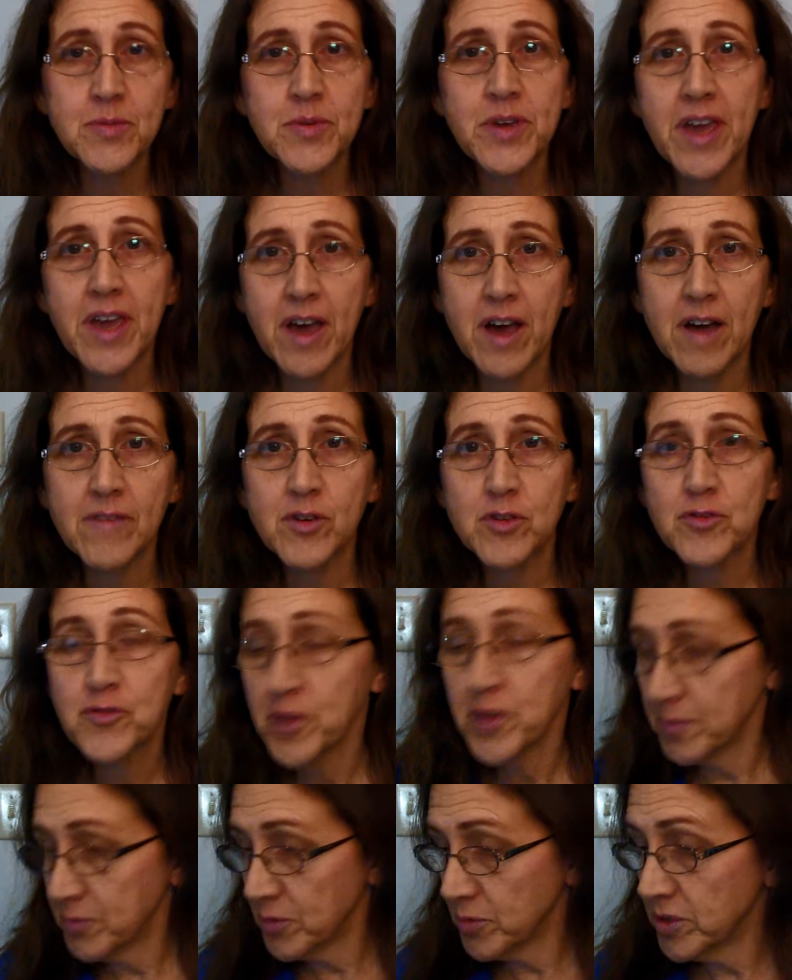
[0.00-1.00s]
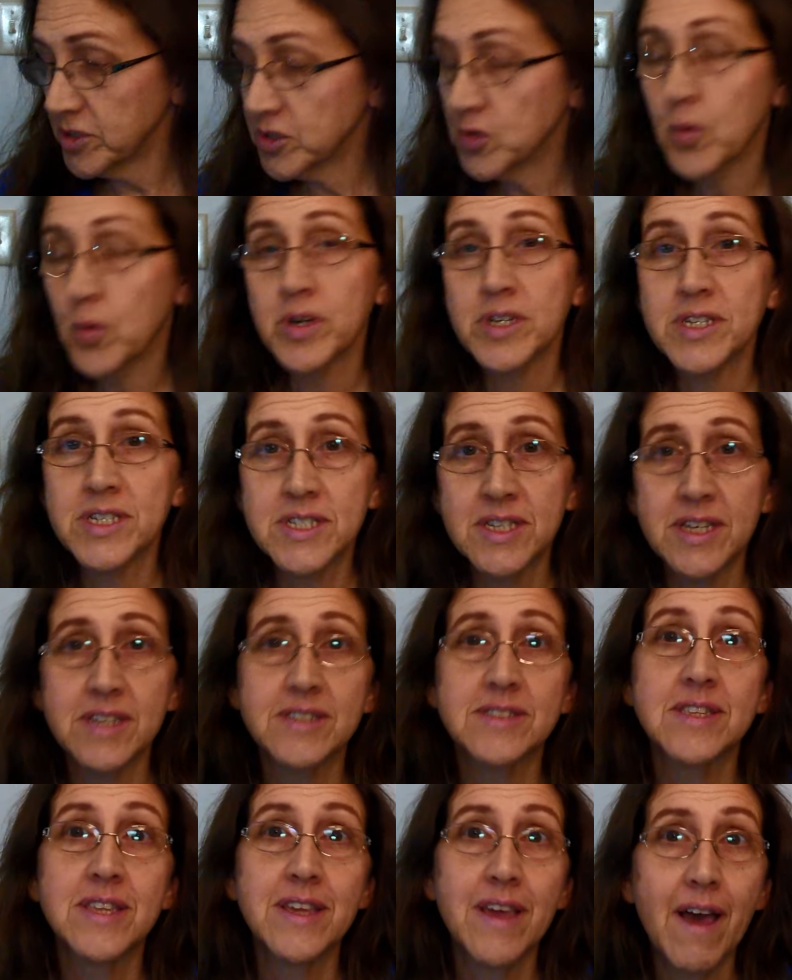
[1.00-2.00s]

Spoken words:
that we have on February 26th.